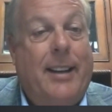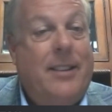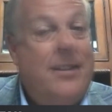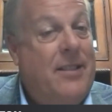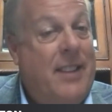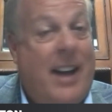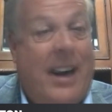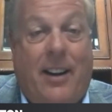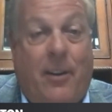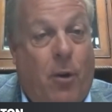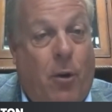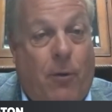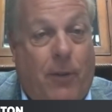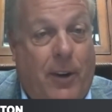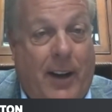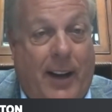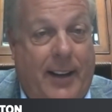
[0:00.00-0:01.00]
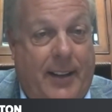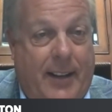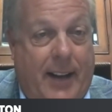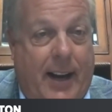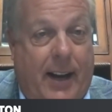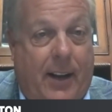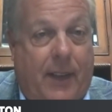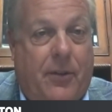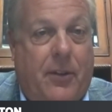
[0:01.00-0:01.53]
It's not an overnight
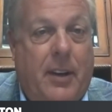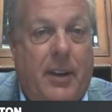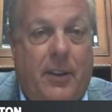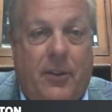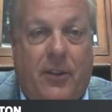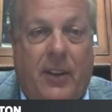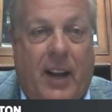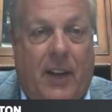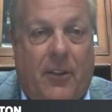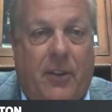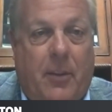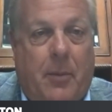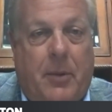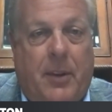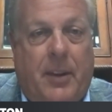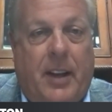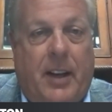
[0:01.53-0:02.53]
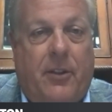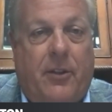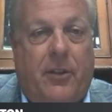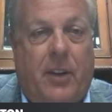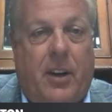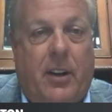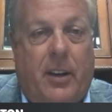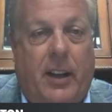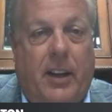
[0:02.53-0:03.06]
task. It's not something that is
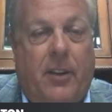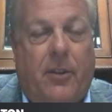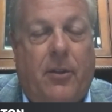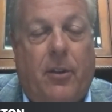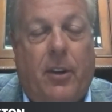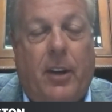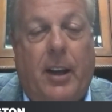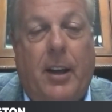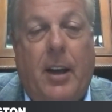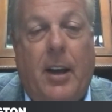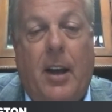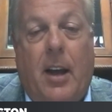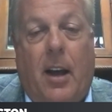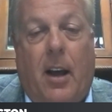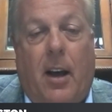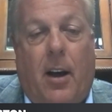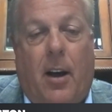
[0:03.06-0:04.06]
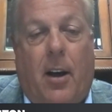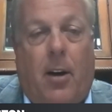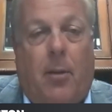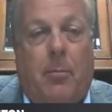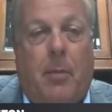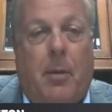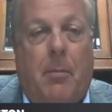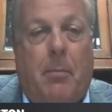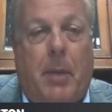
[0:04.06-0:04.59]
done easily,
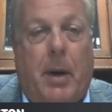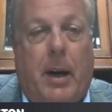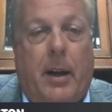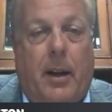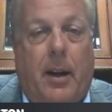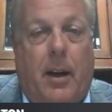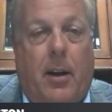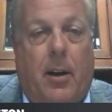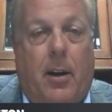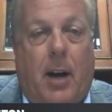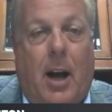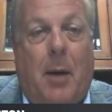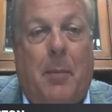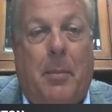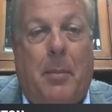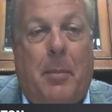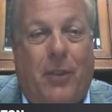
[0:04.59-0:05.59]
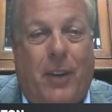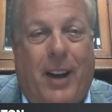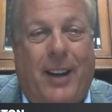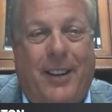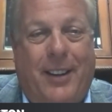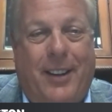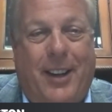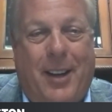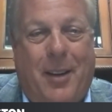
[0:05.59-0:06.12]
um, but uh, I'm
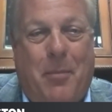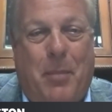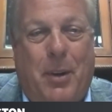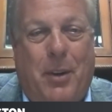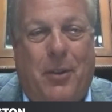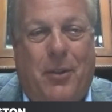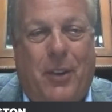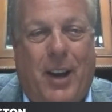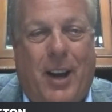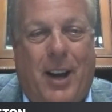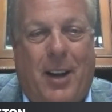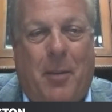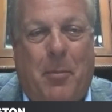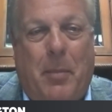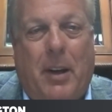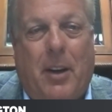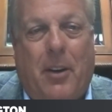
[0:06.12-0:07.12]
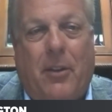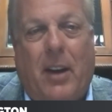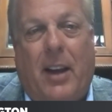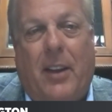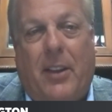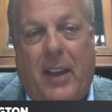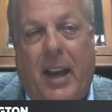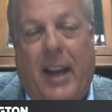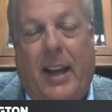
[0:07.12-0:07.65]
excited to get busy on it because I
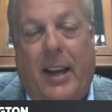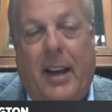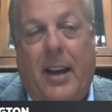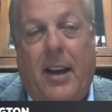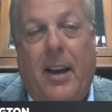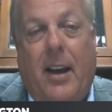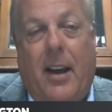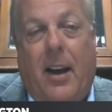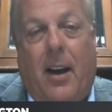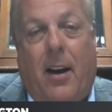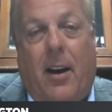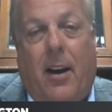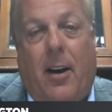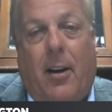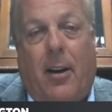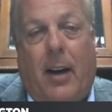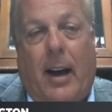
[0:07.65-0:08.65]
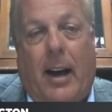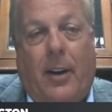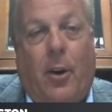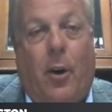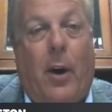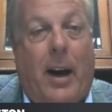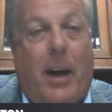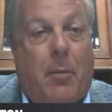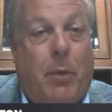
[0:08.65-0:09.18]
think uh, I
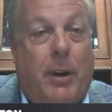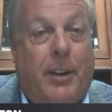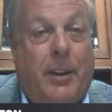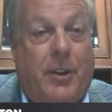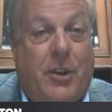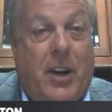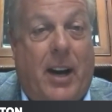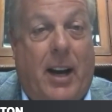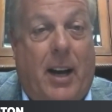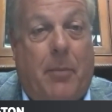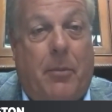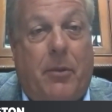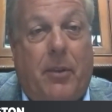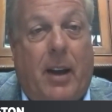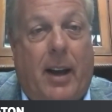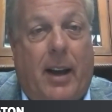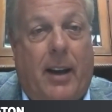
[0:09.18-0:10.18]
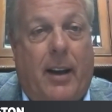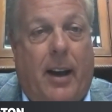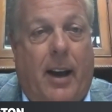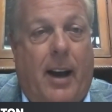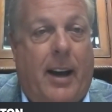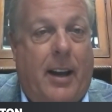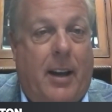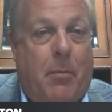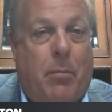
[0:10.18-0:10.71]
know how to bring the jobs. I,
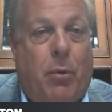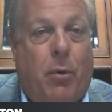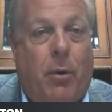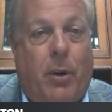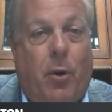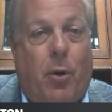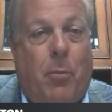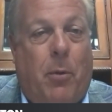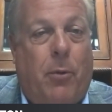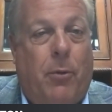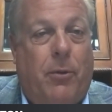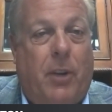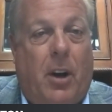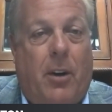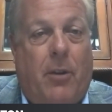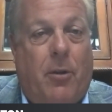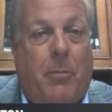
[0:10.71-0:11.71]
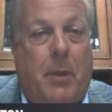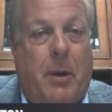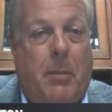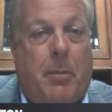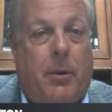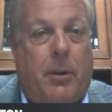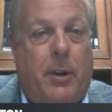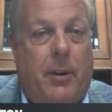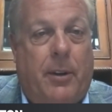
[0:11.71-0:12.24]
I, employ almost 100
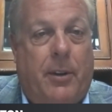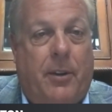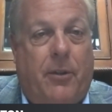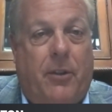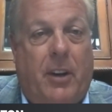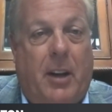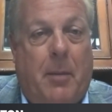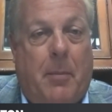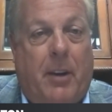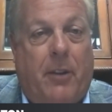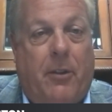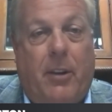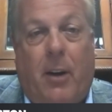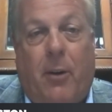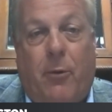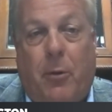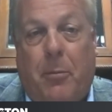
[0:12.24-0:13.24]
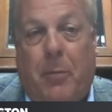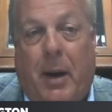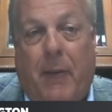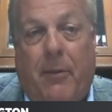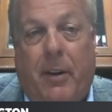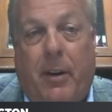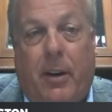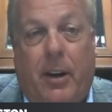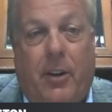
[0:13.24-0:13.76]
people here in the city myself with my
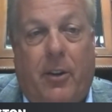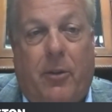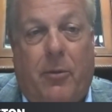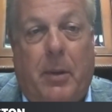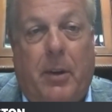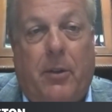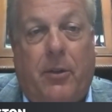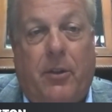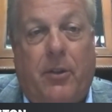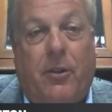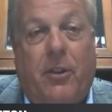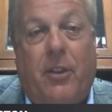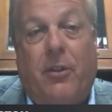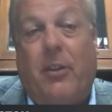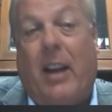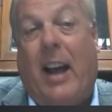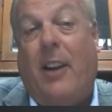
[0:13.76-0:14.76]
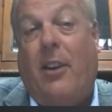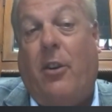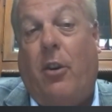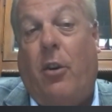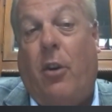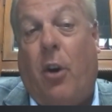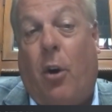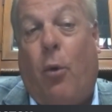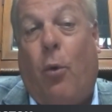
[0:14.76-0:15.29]
various businesses. I
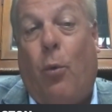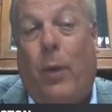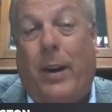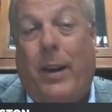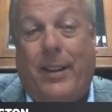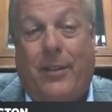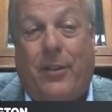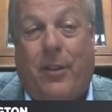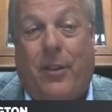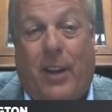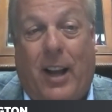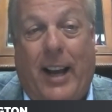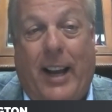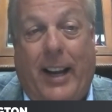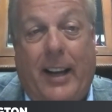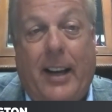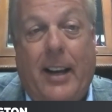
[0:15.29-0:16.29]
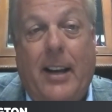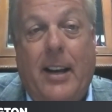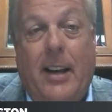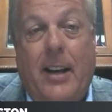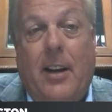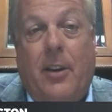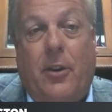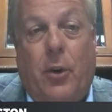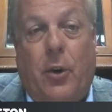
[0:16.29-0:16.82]
know what it's like
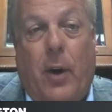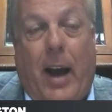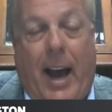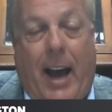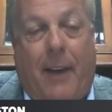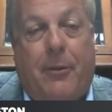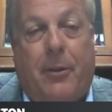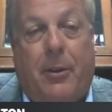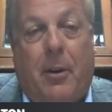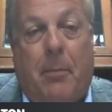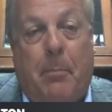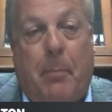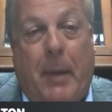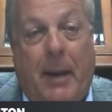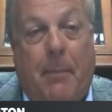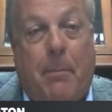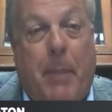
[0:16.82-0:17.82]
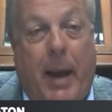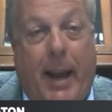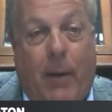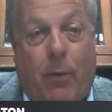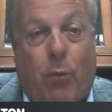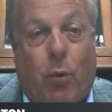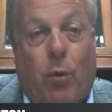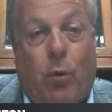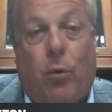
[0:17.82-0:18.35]
to have to meet
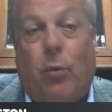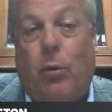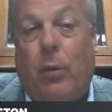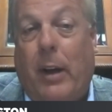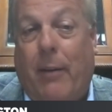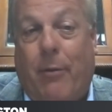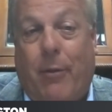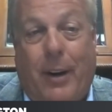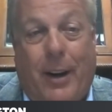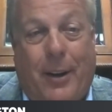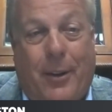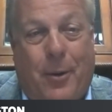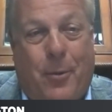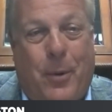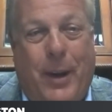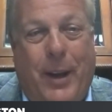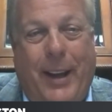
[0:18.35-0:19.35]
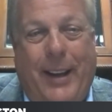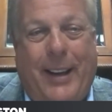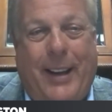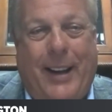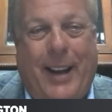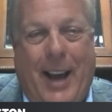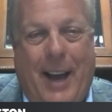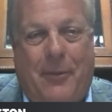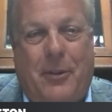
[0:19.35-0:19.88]
payroll every other week
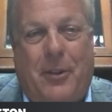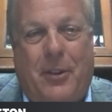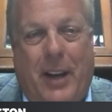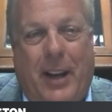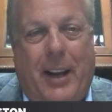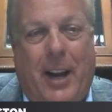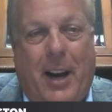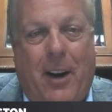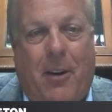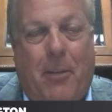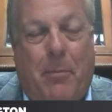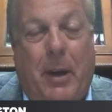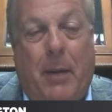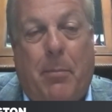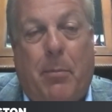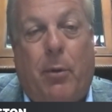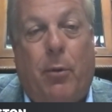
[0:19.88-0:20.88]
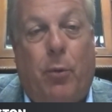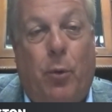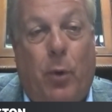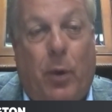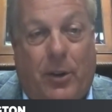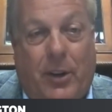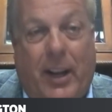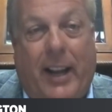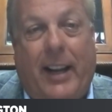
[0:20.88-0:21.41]
and to take care of people who
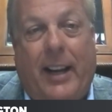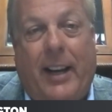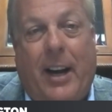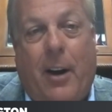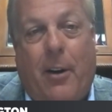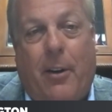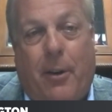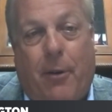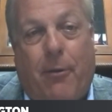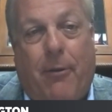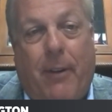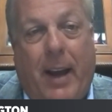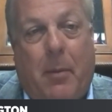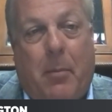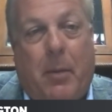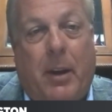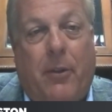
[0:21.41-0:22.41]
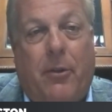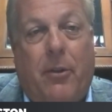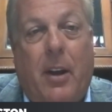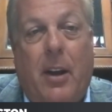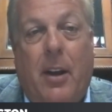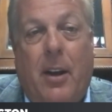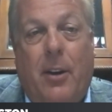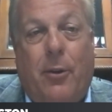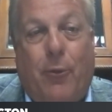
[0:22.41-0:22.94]
are taking care of their families.
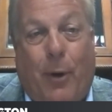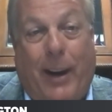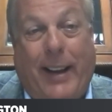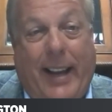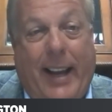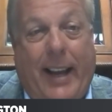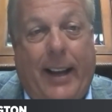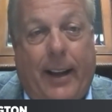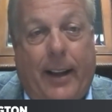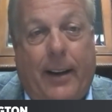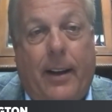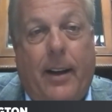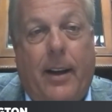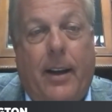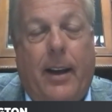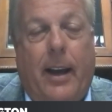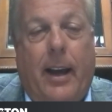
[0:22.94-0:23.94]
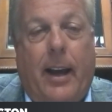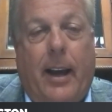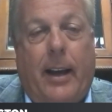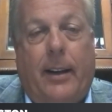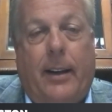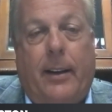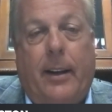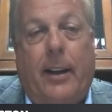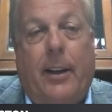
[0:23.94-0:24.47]
So I get it.
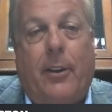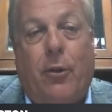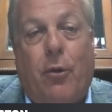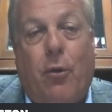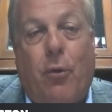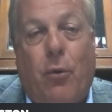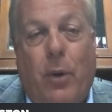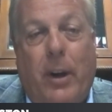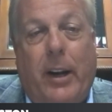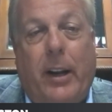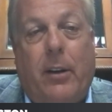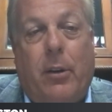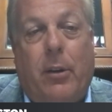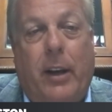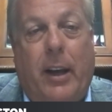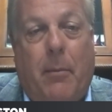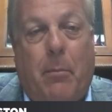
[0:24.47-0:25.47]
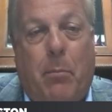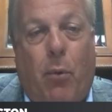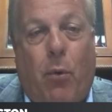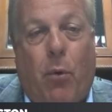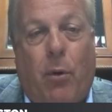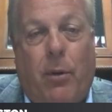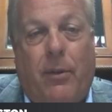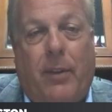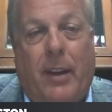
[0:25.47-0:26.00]
And it's critically
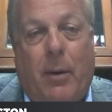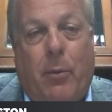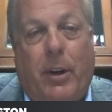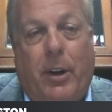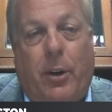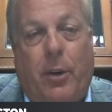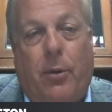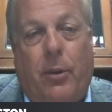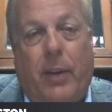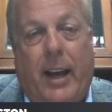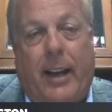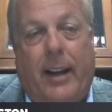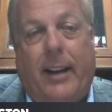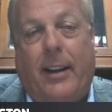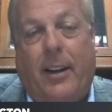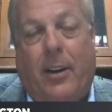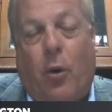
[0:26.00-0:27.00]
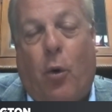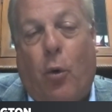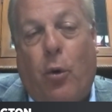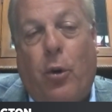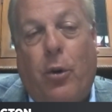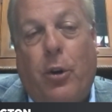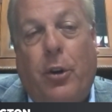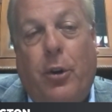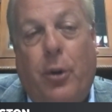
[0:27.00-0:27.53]
important that we do that. And in
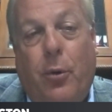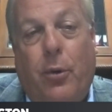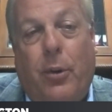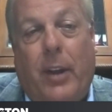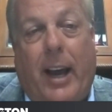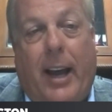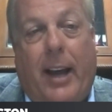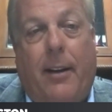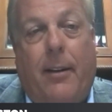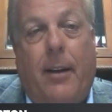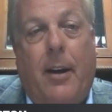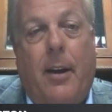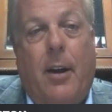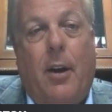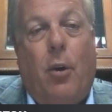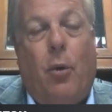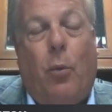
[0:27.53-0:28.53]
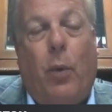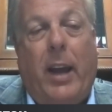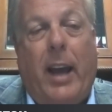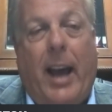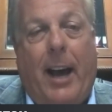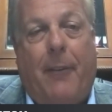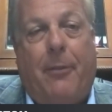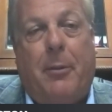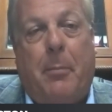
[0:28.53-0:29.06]
order to do that, we
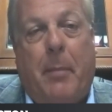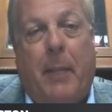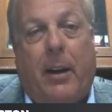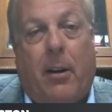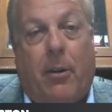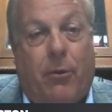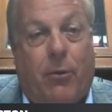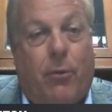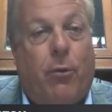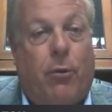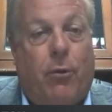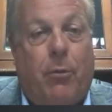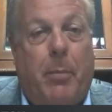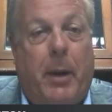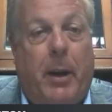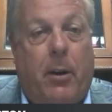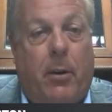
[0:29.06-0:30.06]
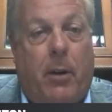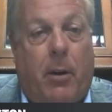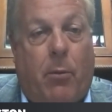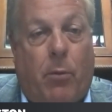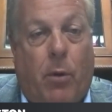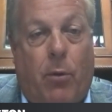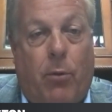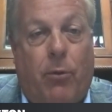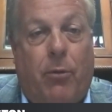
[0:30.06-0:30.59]
have to make our schools better, our
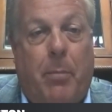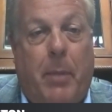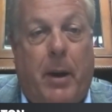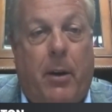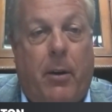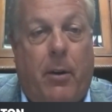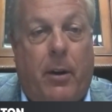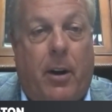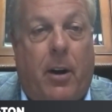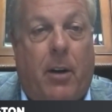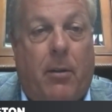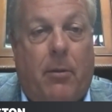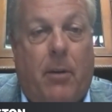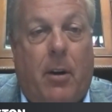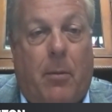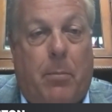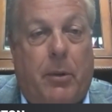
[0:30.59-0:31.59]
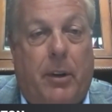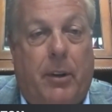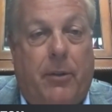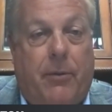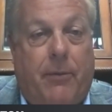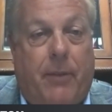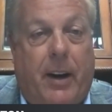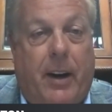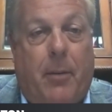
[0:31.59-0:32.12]
roads better, and our, our police
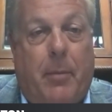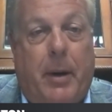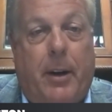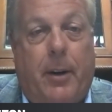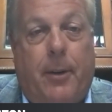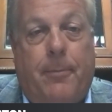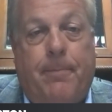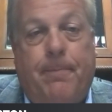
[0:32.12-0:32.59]
fire better.